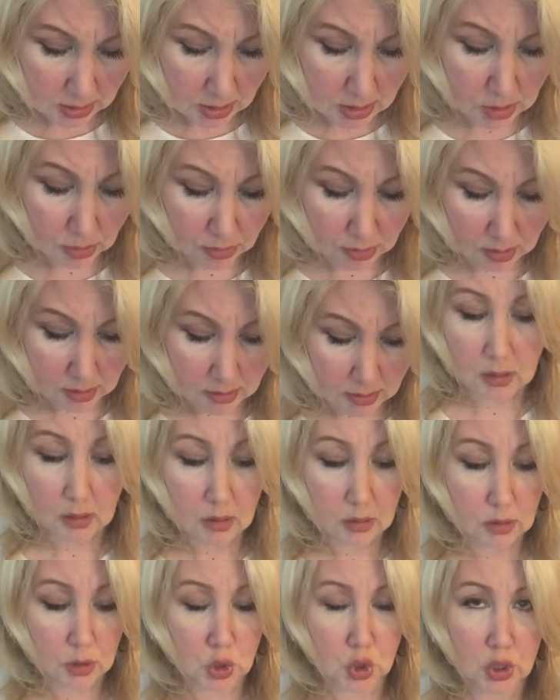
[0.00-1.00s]
So
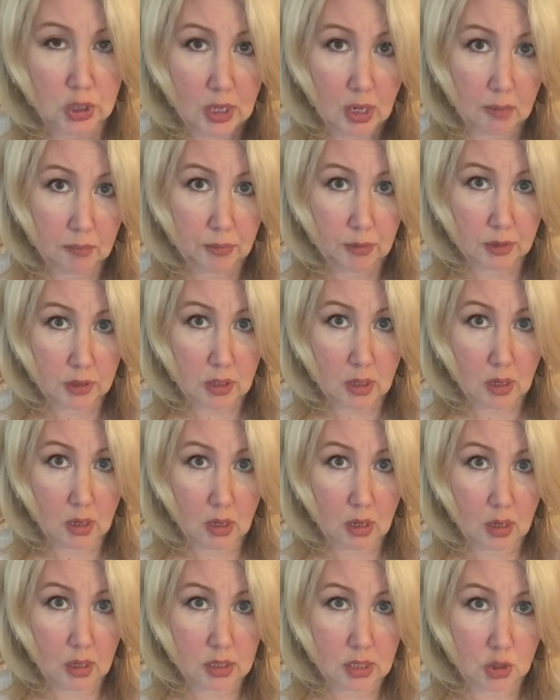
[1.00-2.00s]
you should not put
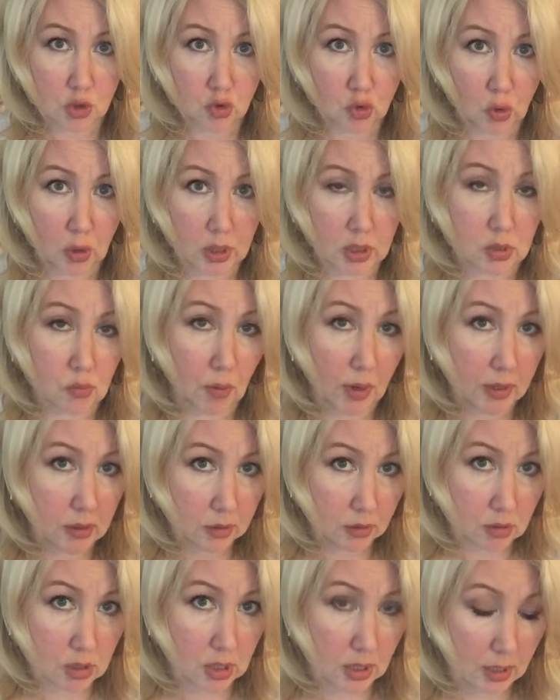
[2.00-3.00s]
essential oils right
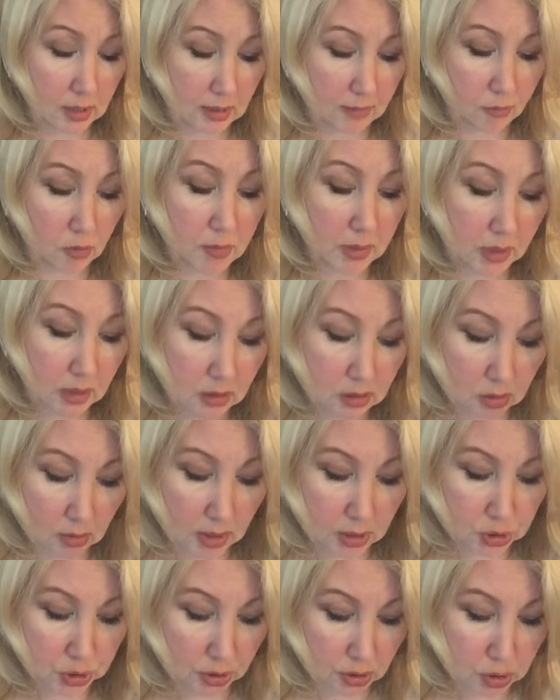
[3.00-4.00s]
on your skin ever because they're
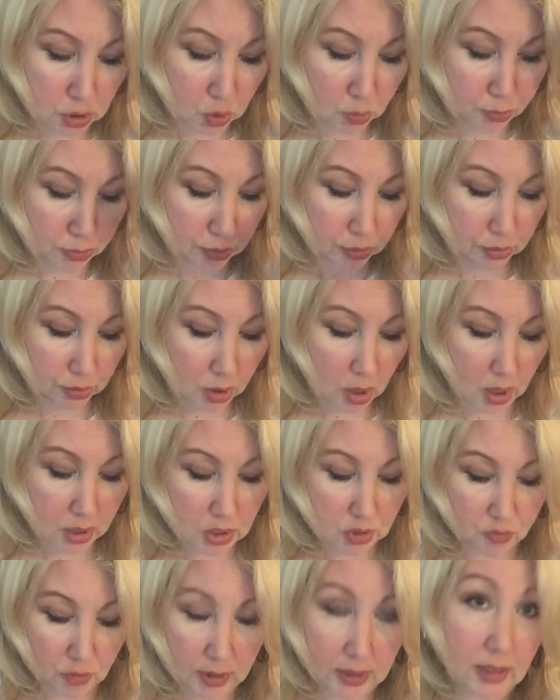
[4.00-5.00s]
actually super
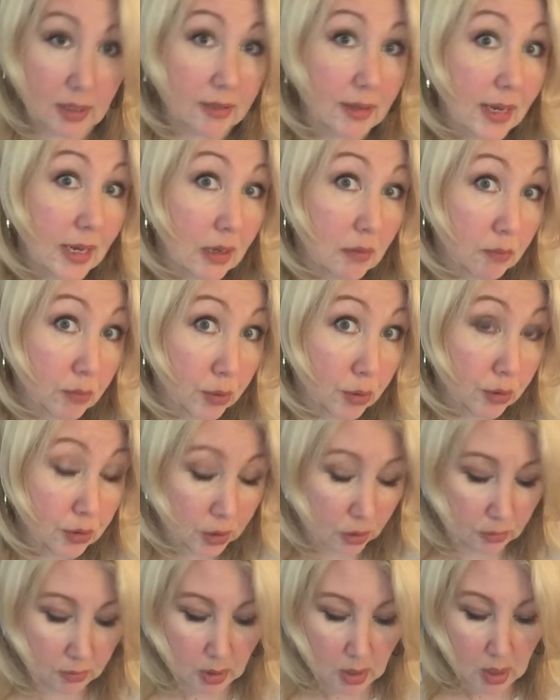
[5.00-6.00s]
concentrated and they can burn
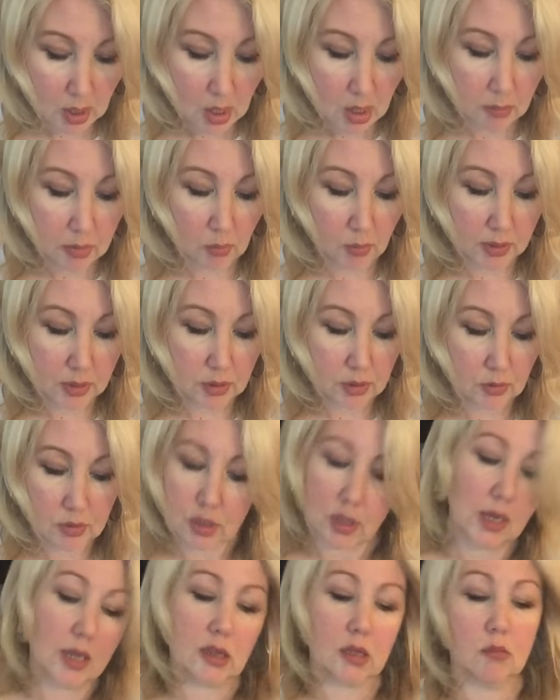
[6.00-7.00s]
you. But what you do
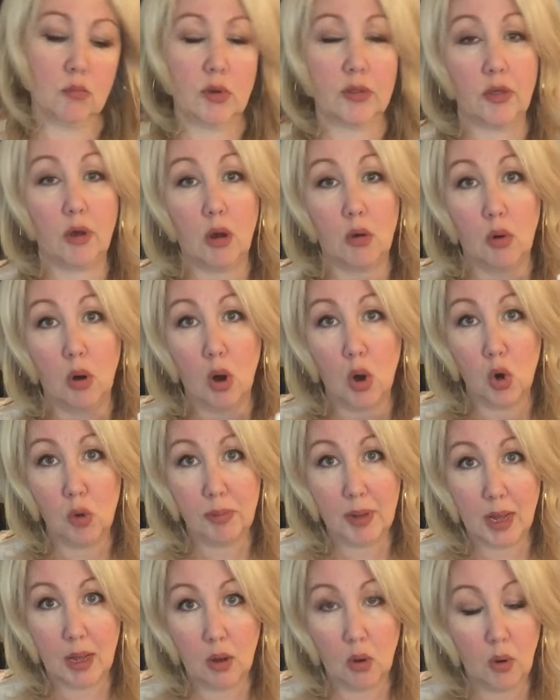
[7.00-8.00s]
is you get them with
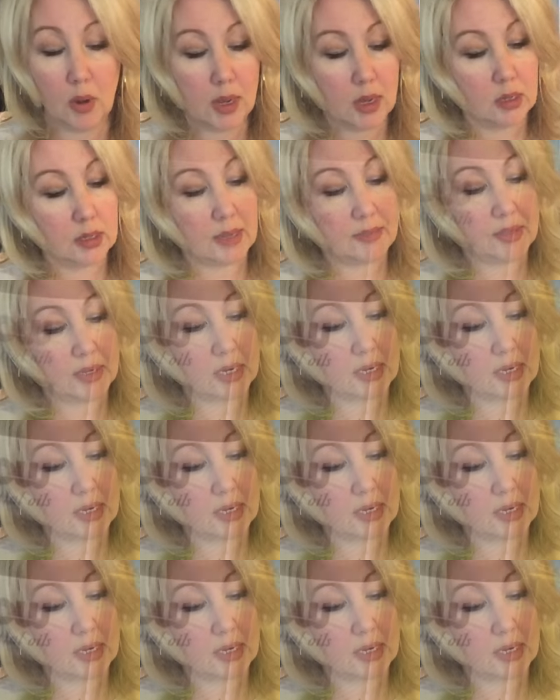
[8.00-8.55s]
jojoba oil and